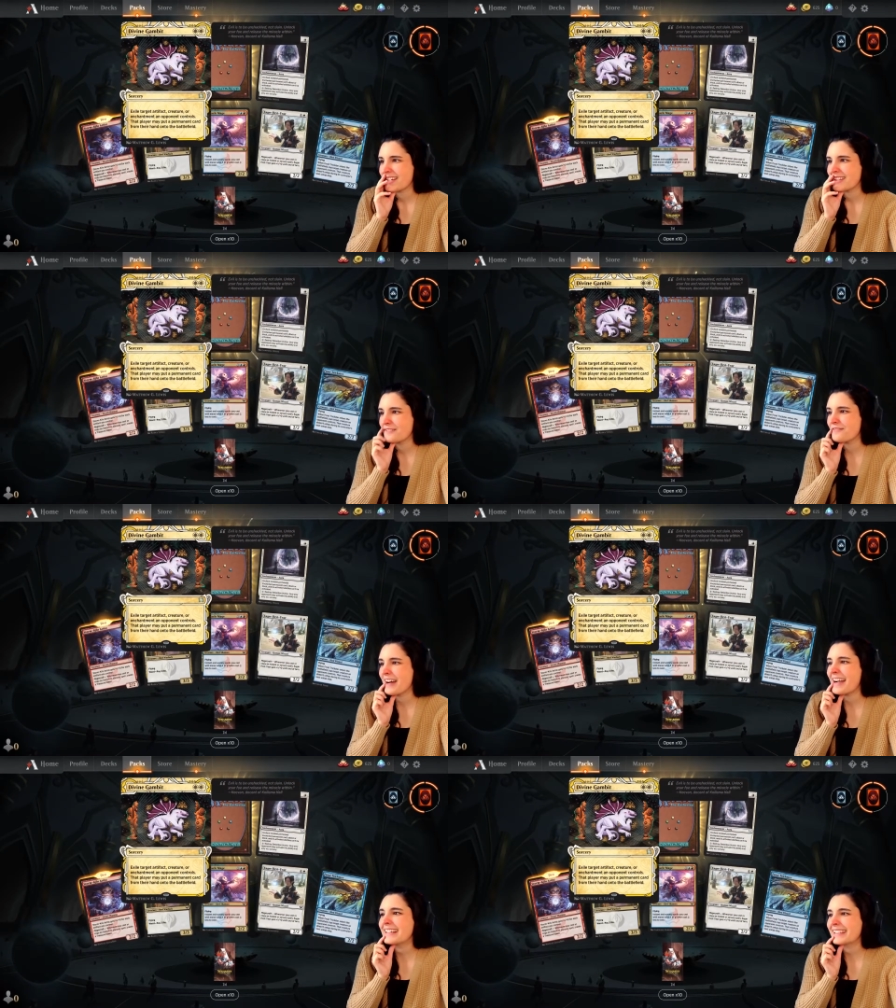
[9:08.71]

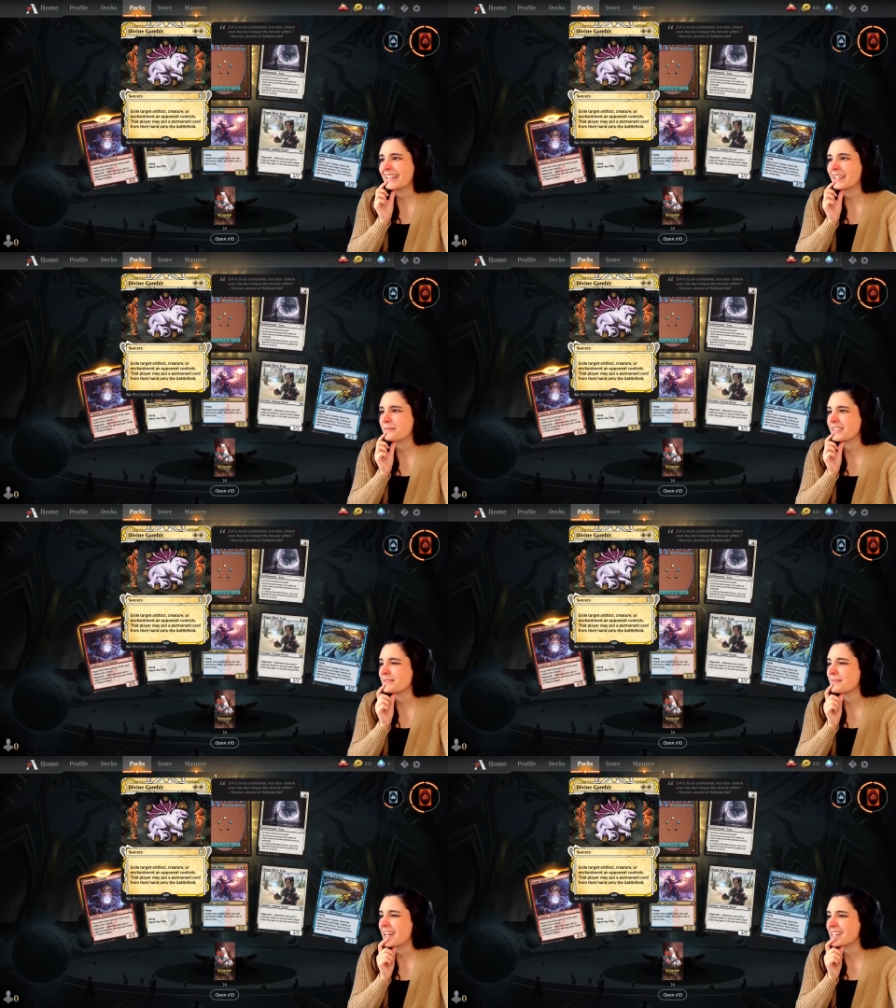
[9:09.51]
Divine Gambit,
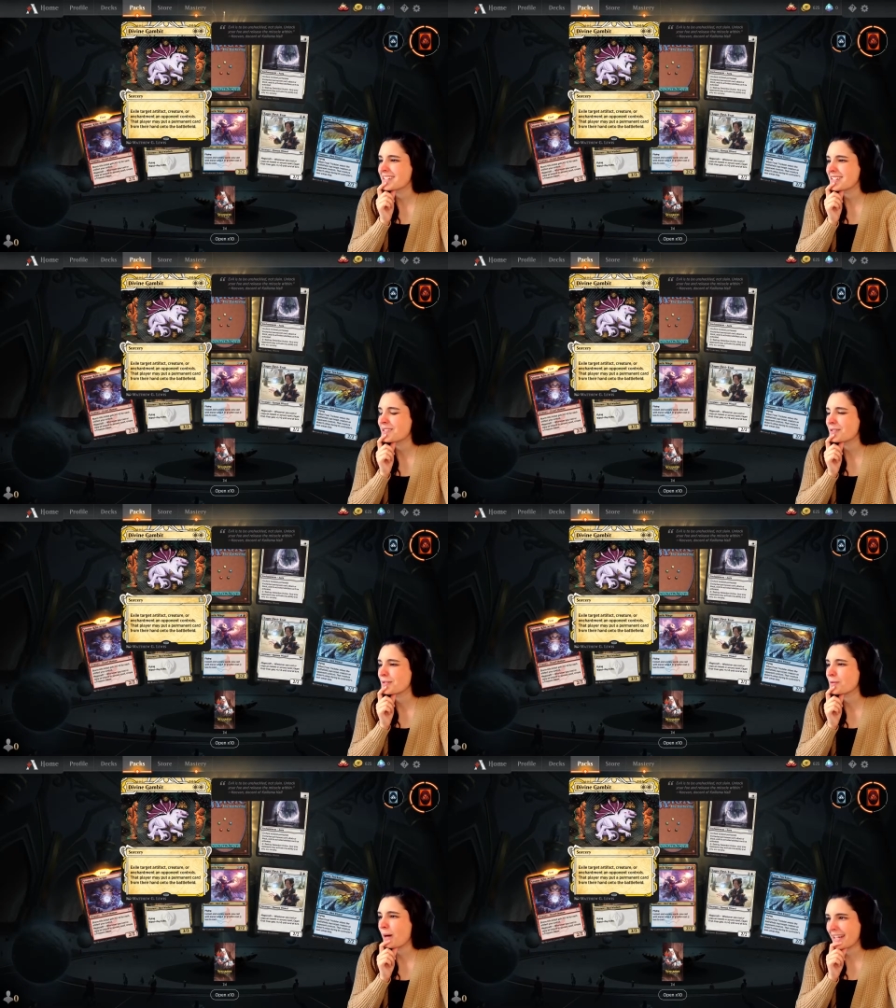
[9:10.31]
pay 2
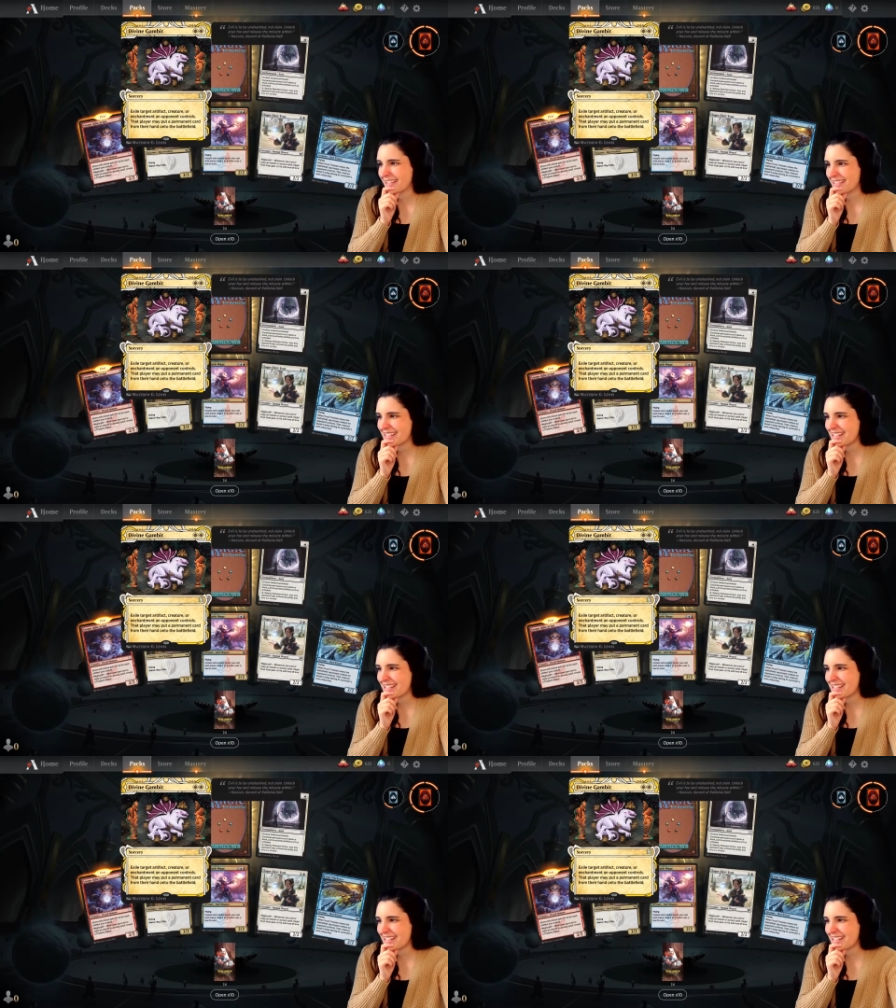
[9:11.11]
white.